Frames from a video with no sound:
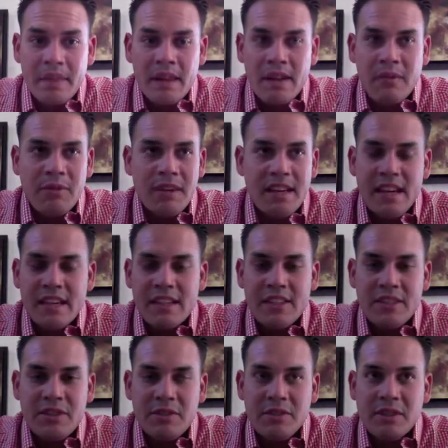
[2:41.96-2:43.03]
we had
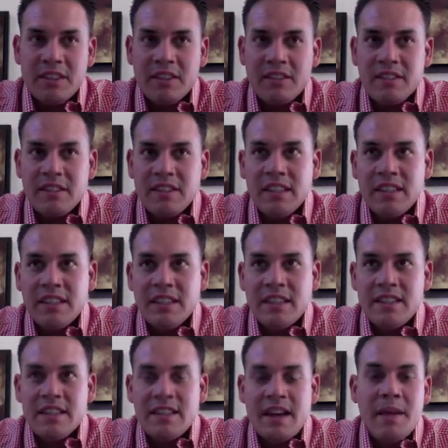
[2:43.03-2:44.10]
to literally
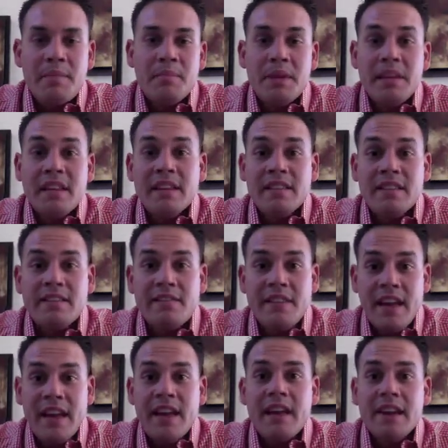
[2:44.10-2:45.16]
stop being a
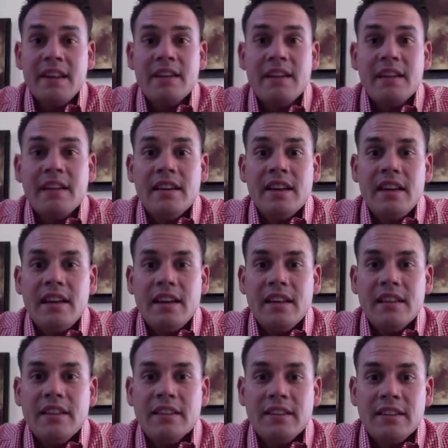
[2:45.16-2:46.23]
fan
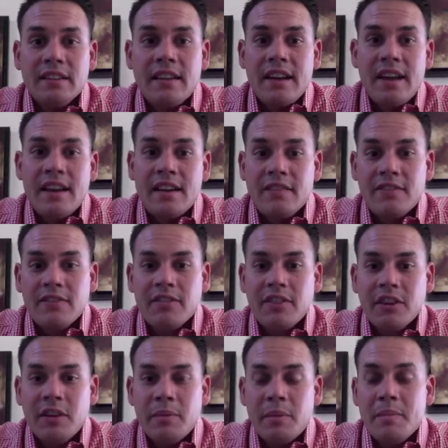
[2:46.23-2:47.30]
and look at it
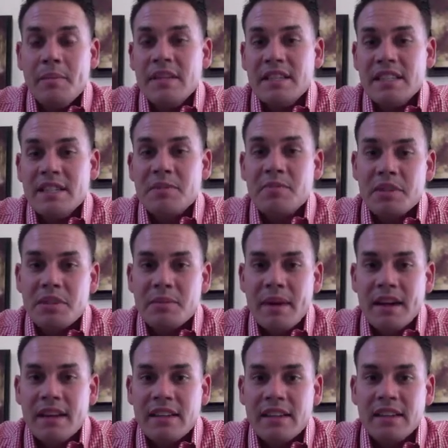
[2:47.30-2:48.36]
from a business
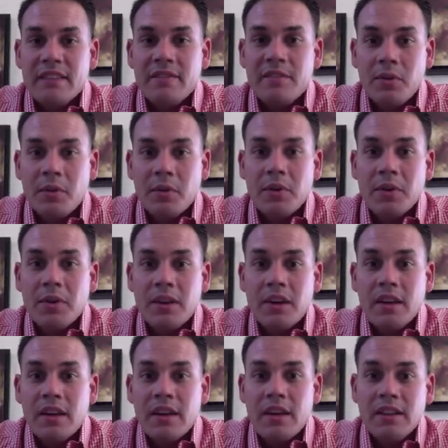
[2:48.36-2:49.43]
perspective or
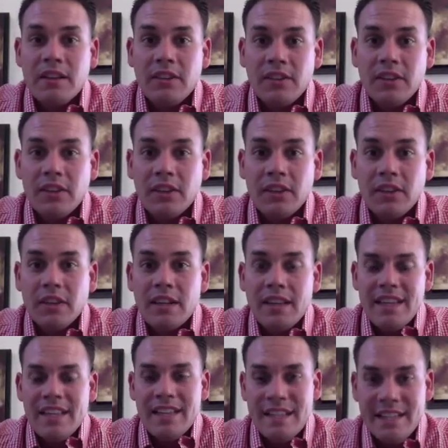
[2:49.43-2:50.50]
look
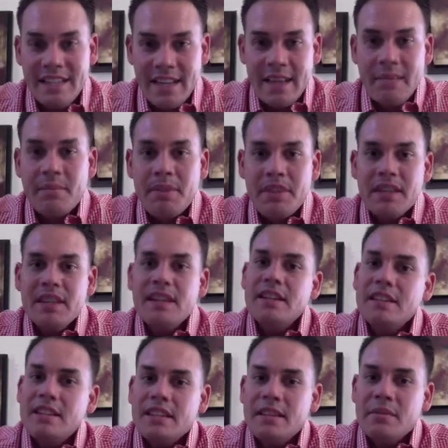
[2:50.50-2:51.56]
in depth
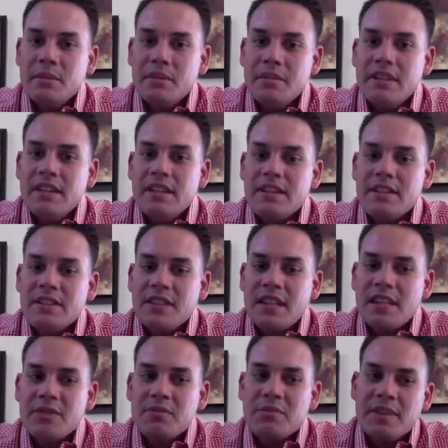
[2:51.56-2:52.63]
into the movie. So
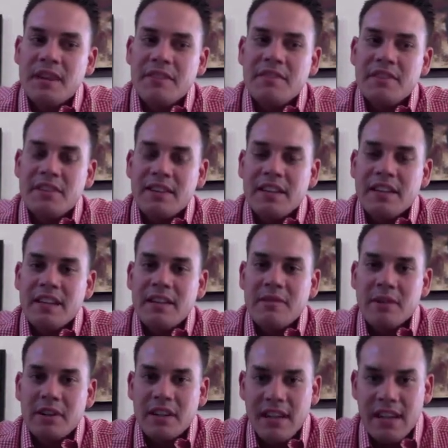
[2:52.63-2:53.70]
that's what I'm feeling that
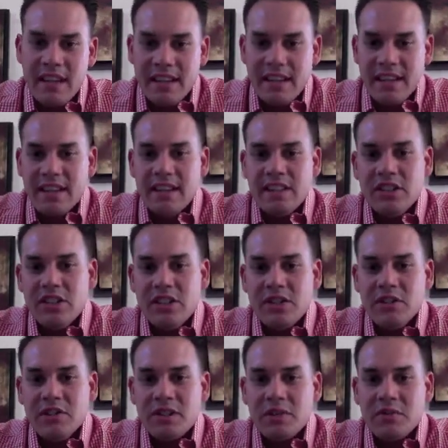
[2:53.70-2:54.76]
we're getting
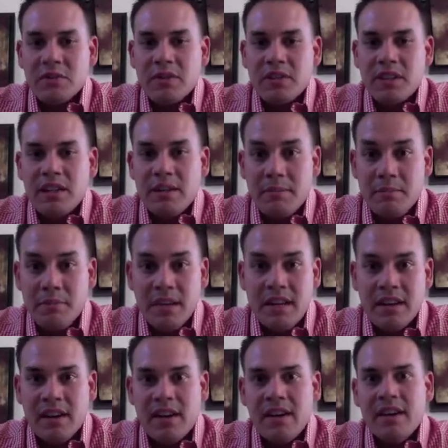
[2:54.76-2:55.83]
into, is we're looking
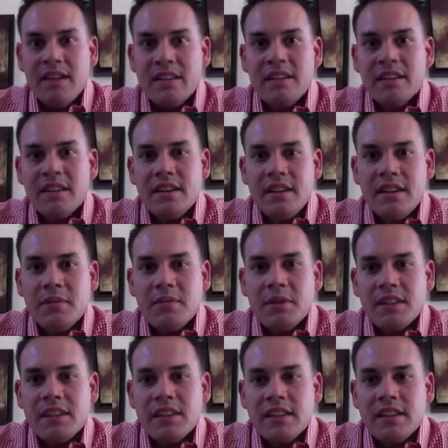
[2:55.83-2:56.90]
beyond
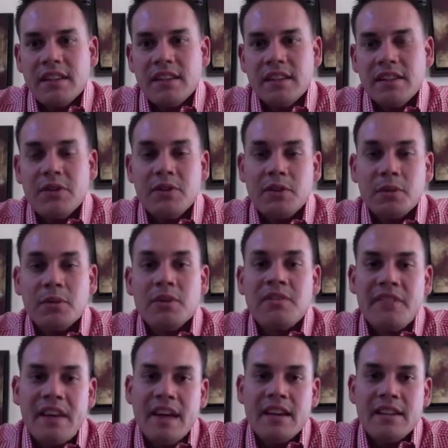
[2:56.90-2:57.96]
what the normal
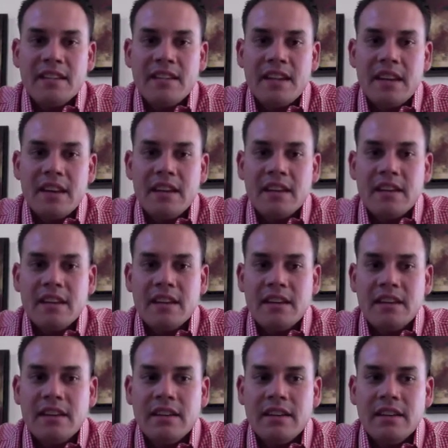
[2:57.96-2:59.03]
fan is getting.
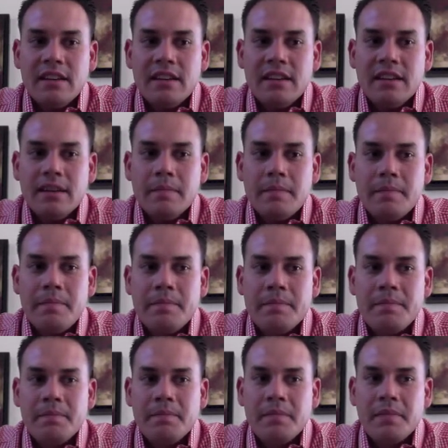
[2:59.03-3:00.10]
And
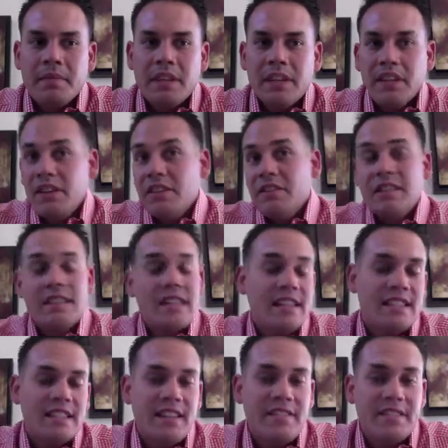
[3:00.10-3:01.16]

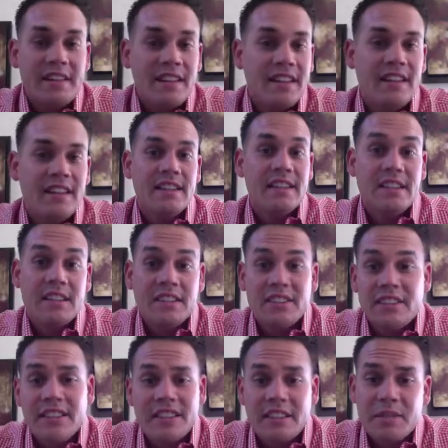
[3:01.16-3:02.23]
it's definitely It's a
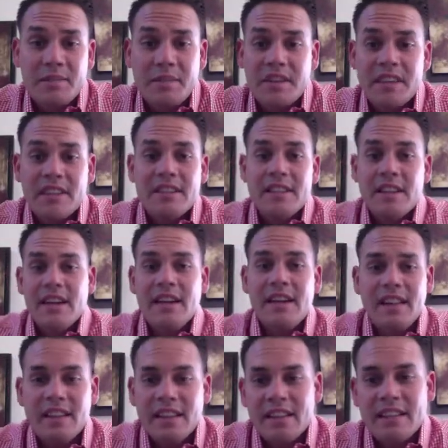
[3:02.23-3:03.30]
learning experience,
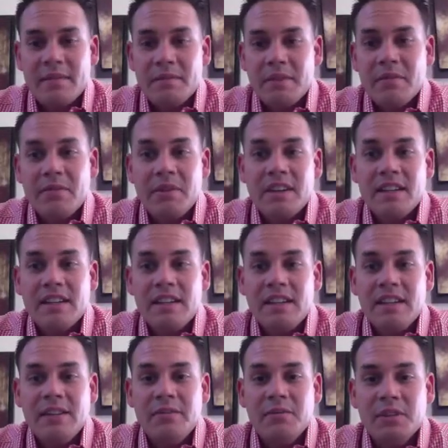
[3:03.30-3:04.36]
and that's something we're going to
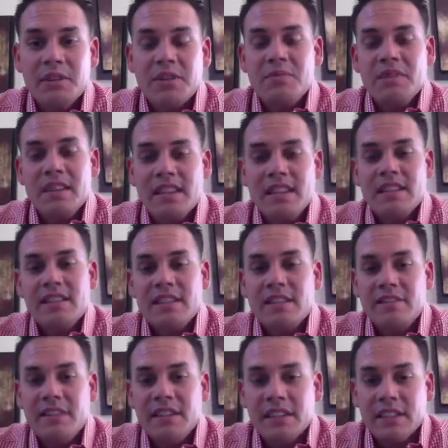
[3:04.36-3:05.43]
need once we get into
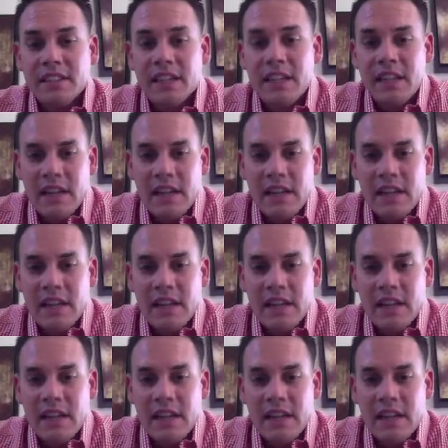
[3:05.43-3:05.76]
the field.